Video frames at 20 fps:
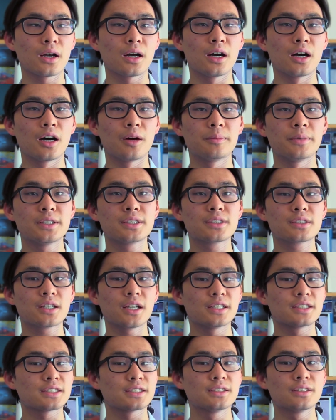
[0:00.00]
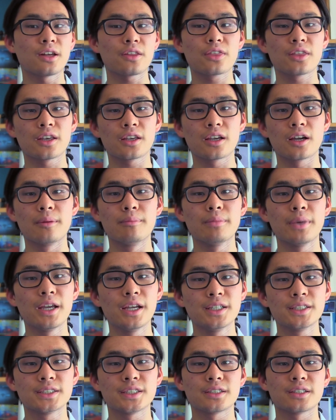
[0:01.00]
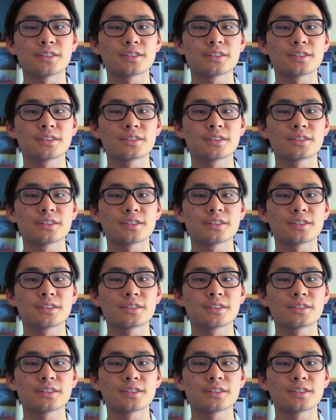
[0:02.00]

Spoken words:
It's nothing amazing.